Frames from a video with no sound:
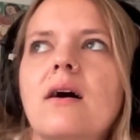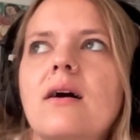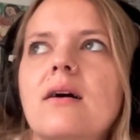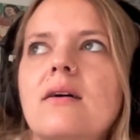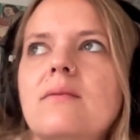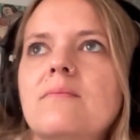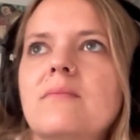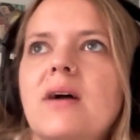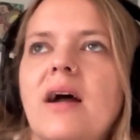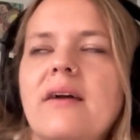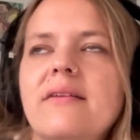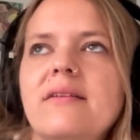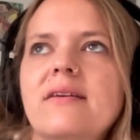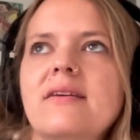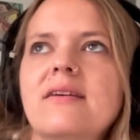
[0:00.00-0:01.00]
I
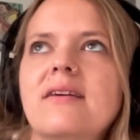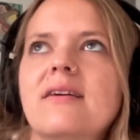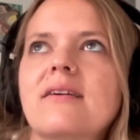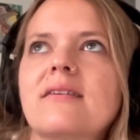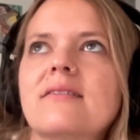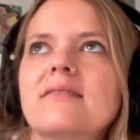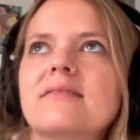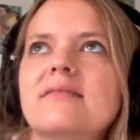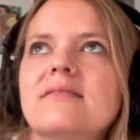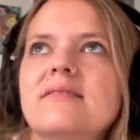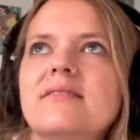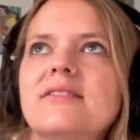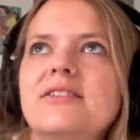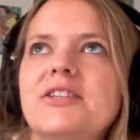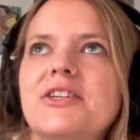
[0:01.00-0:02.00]
think
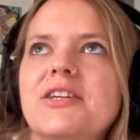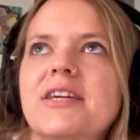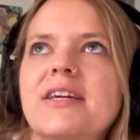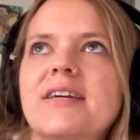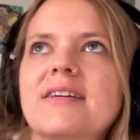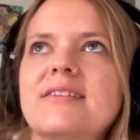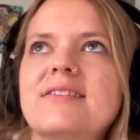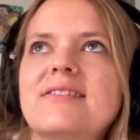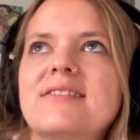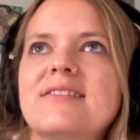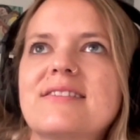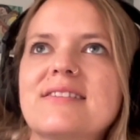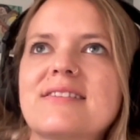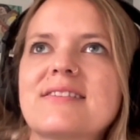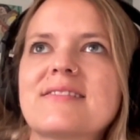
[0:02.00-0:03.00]
your
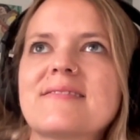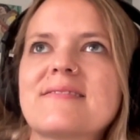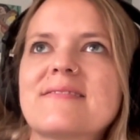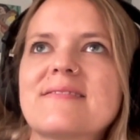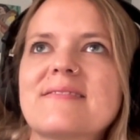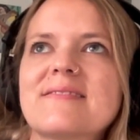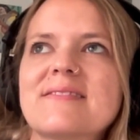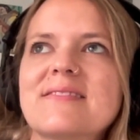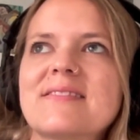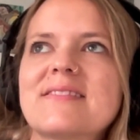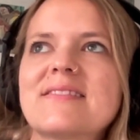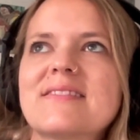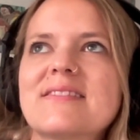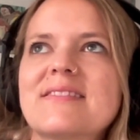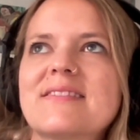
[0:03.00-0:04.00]
kids
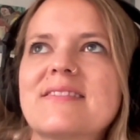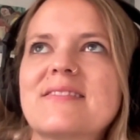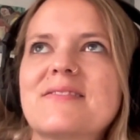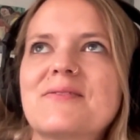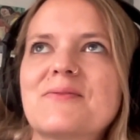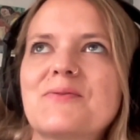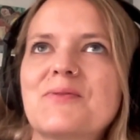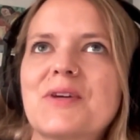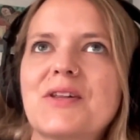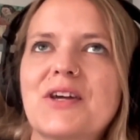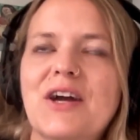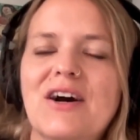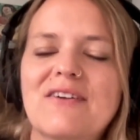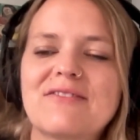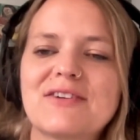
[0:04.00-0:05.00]
really
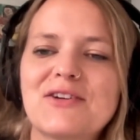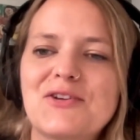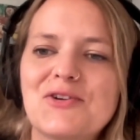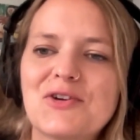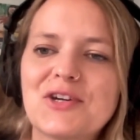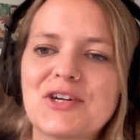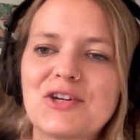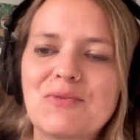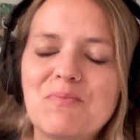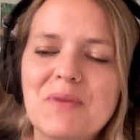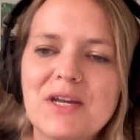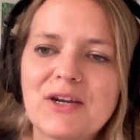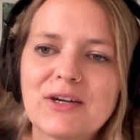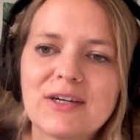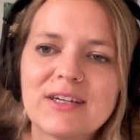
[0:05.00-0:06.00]
offer you a good
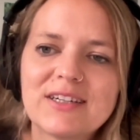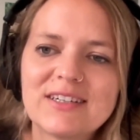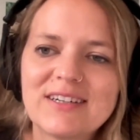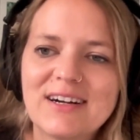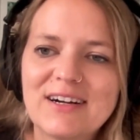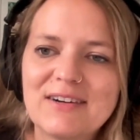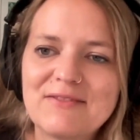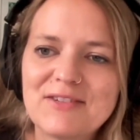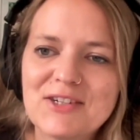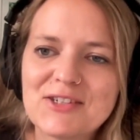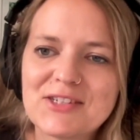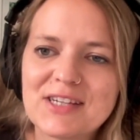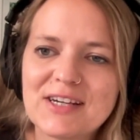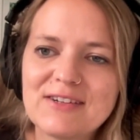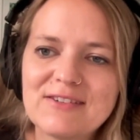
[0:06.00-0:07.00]
mirror of
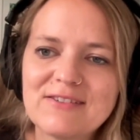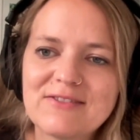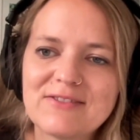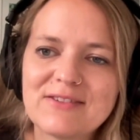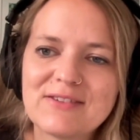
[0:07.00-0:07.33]
yourself.